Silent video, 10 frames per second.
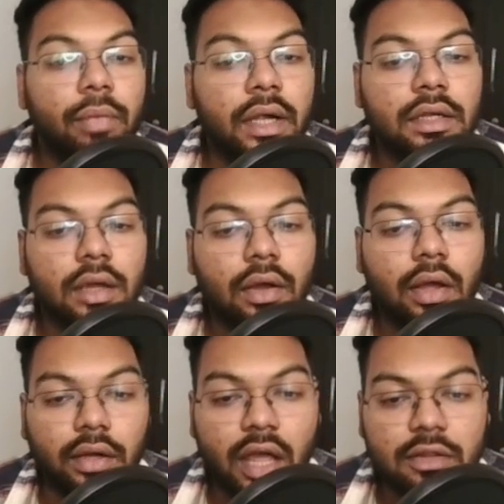But
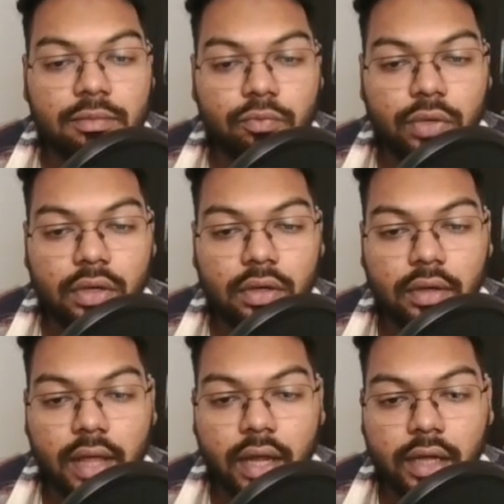RASP will
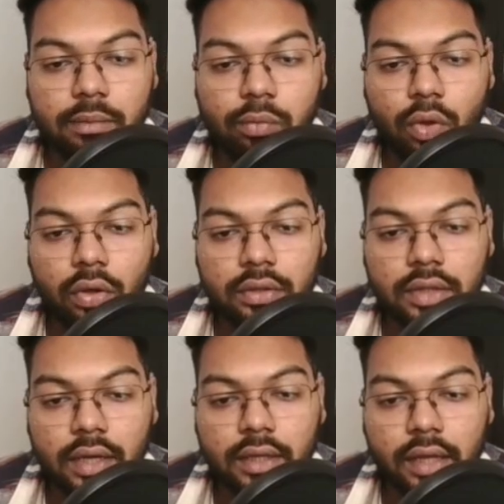directly block
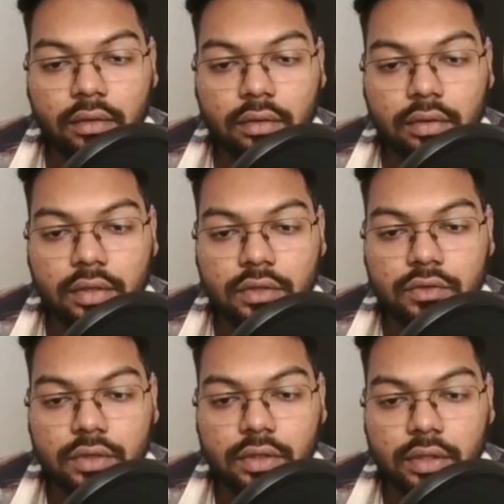the attack
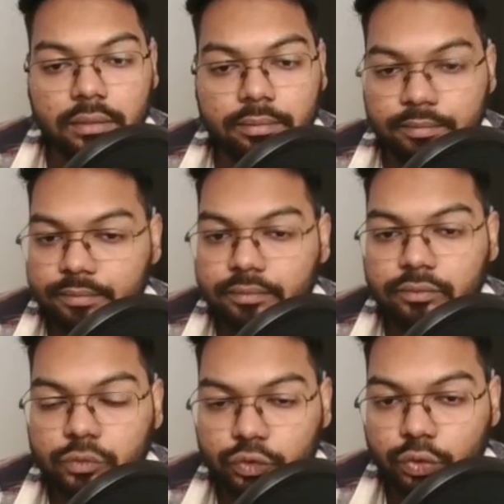instantly.
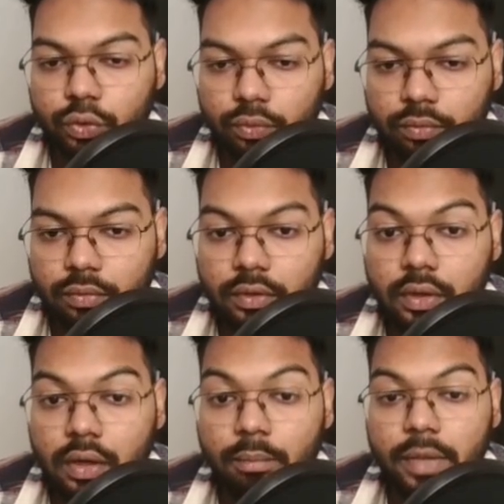So
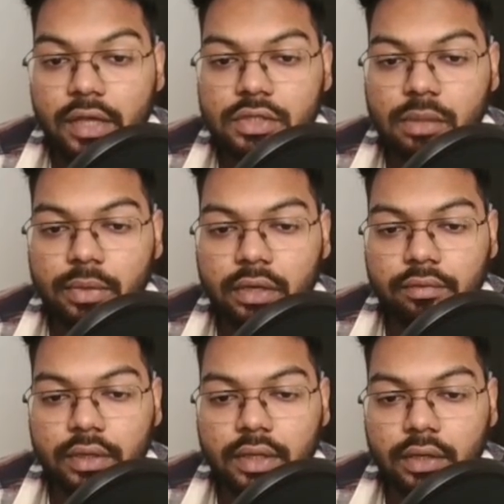a major
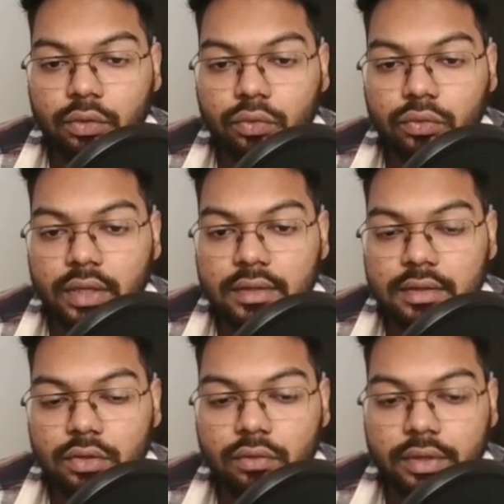benefit that you can
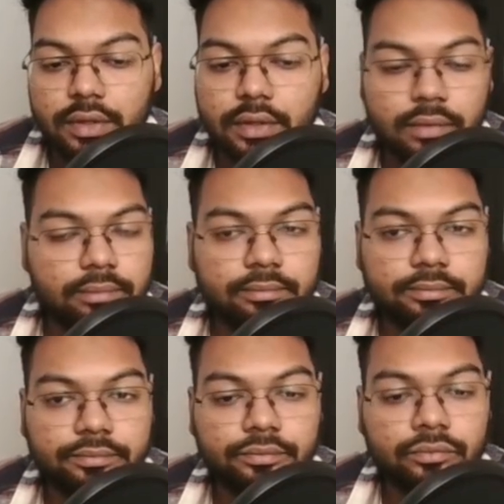see over here.
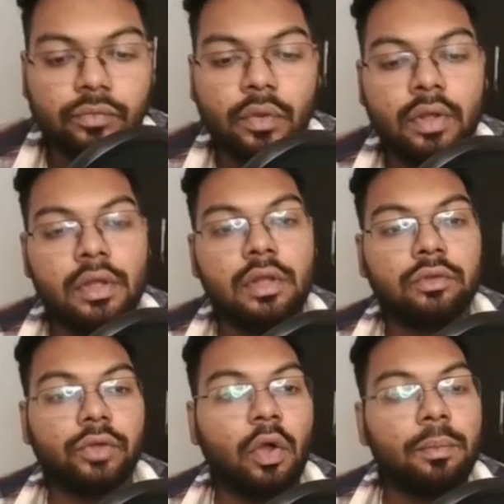
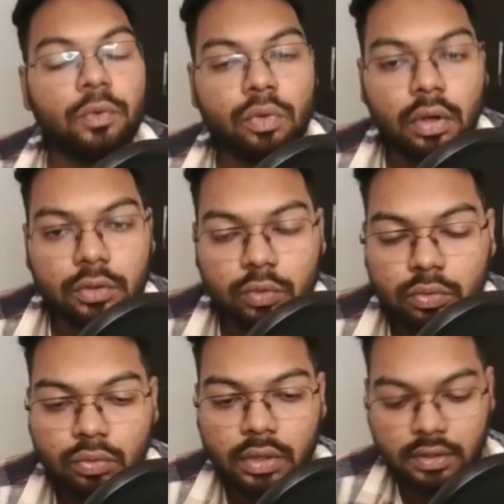So I hope you got
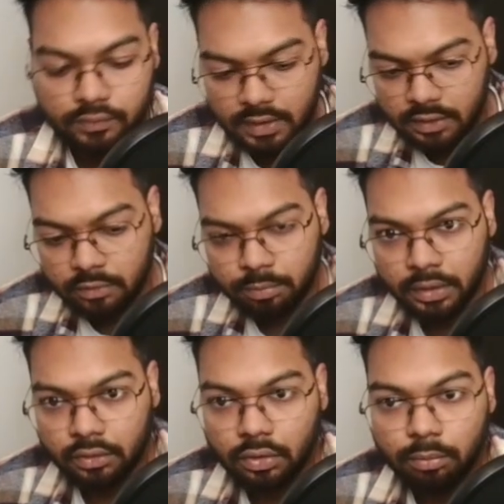to understand these
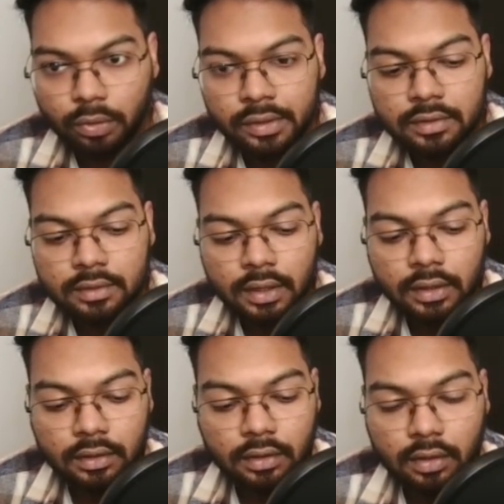particular points that
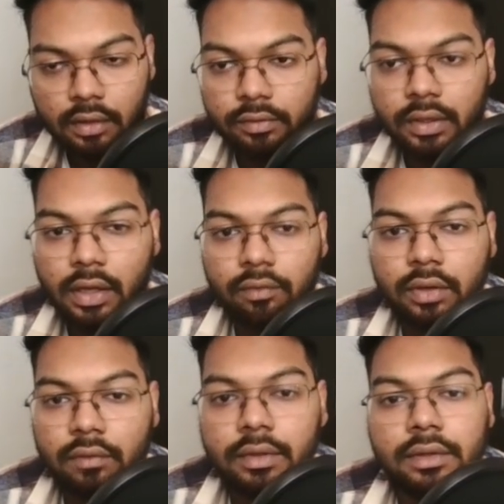we
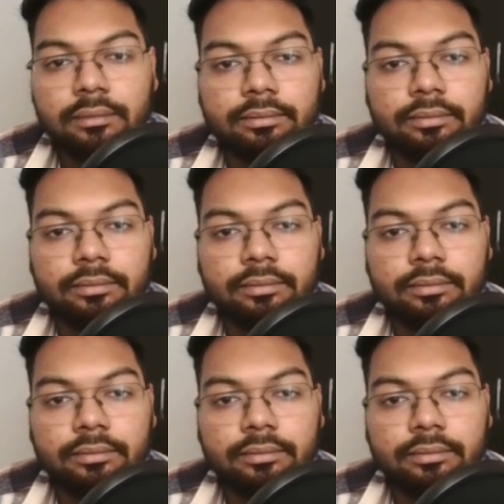have covered.